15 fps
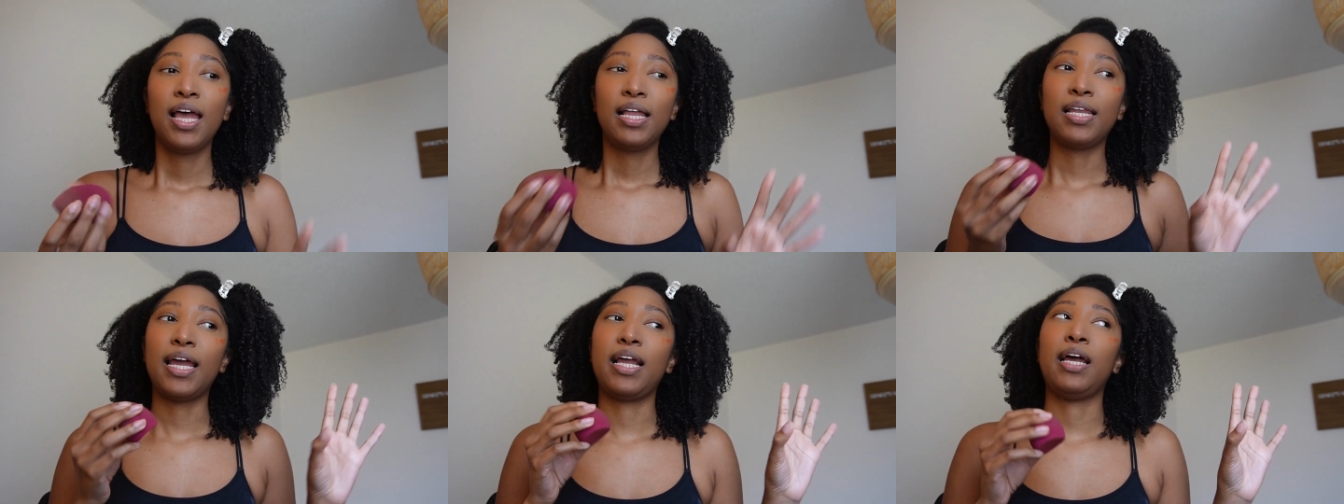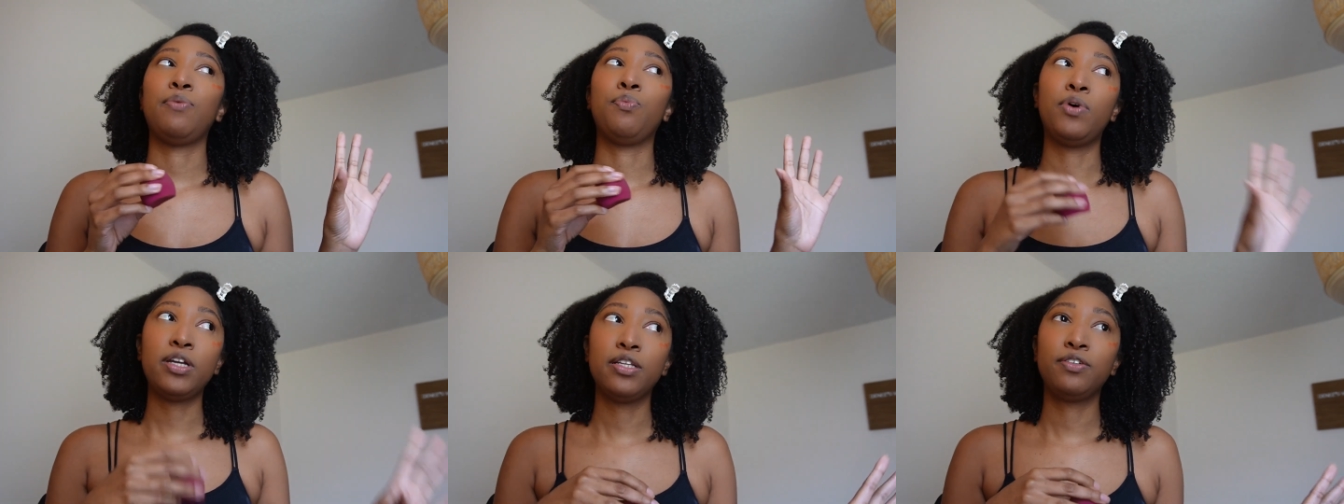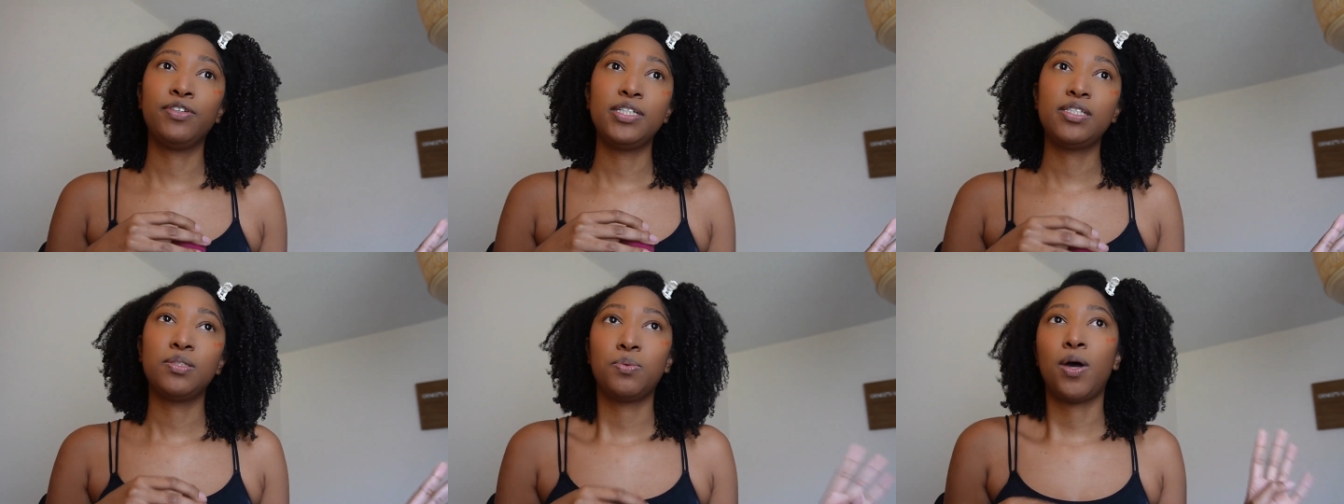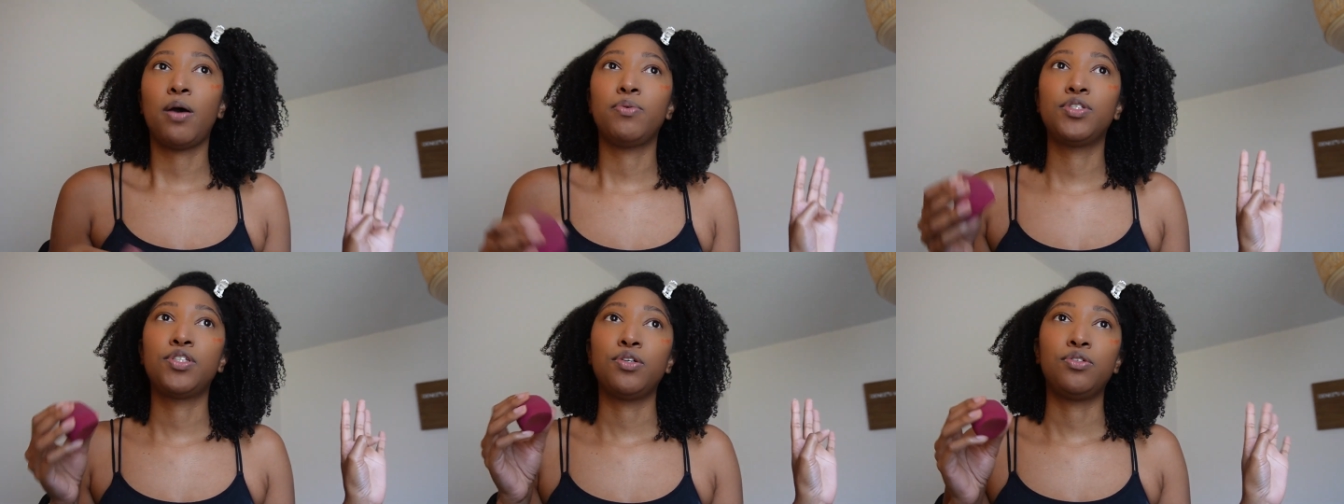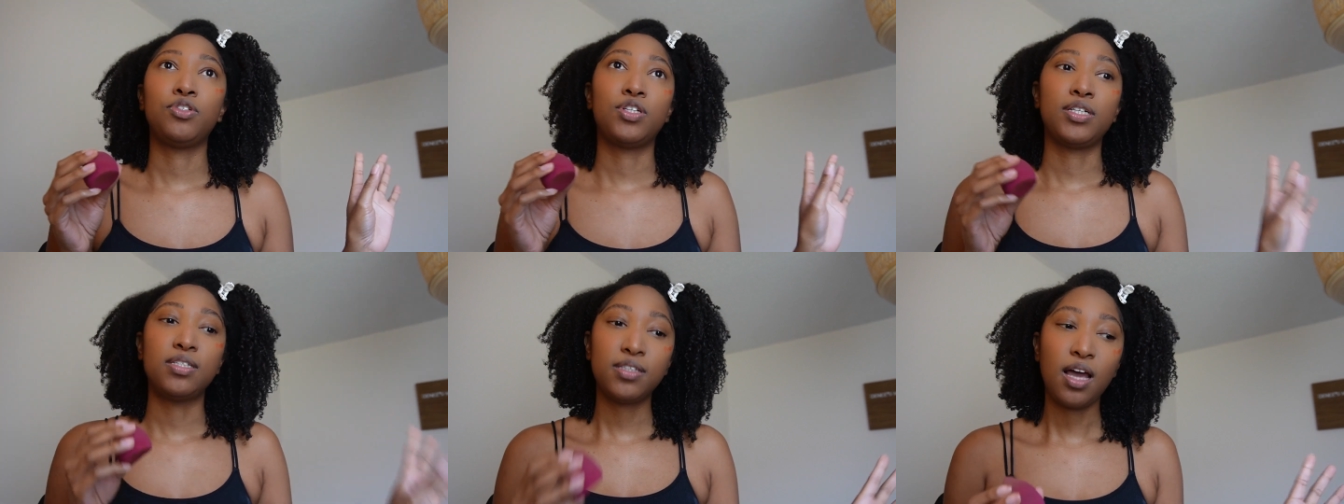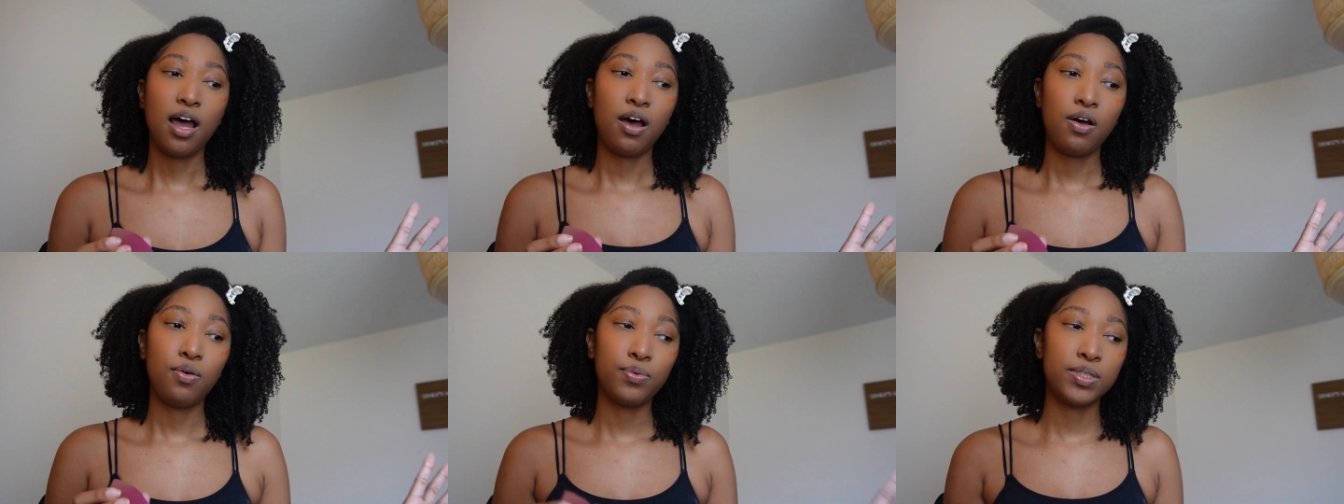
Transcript: Like one of the reasons why I was so stressed out